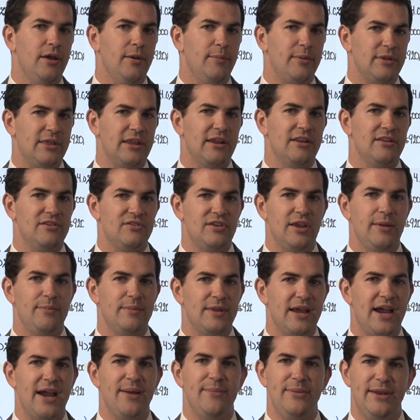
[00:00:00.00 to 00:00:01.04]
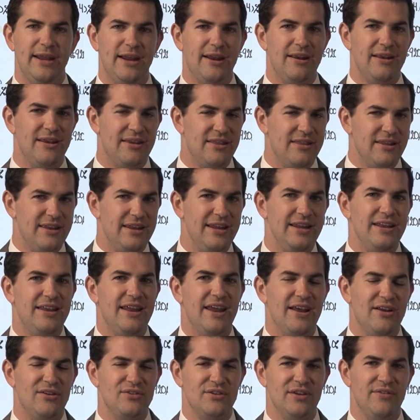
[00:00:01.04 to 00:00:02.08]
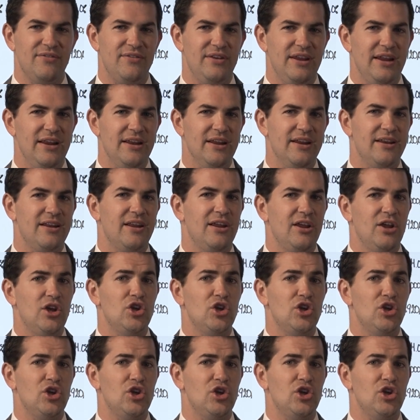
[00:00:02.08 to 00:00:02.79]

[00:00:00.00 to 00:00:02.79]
but then at the same time, dig into the details if needed.